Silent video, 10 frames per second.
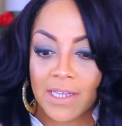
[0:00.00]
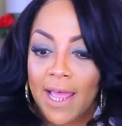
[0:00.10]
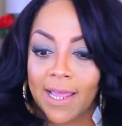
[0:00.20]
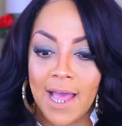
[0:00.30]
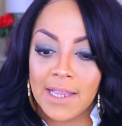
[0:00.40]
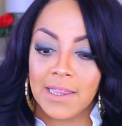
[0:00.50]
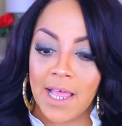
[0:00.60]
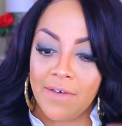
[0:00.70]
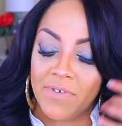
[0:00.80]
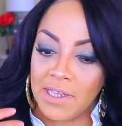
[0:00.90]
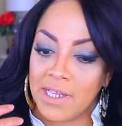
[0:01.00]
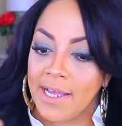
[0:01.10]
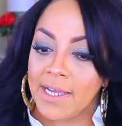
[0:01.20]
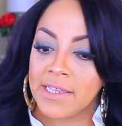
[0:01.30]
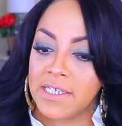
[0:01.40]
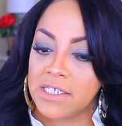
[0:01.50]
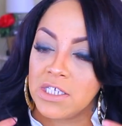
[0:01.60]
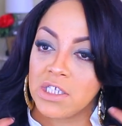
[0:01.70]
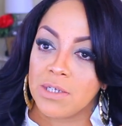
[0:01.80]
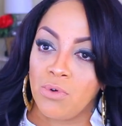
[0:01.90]
Like, I love it. Like, this
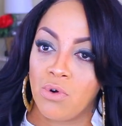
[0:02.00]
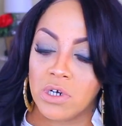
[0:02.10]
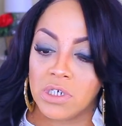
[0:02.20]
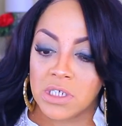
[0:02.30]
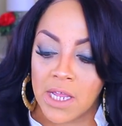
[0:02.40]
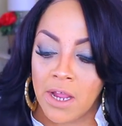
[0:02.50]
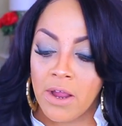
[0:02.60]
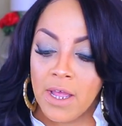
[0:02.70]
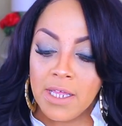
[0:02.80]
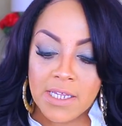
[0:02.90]
is some gorgeous hair.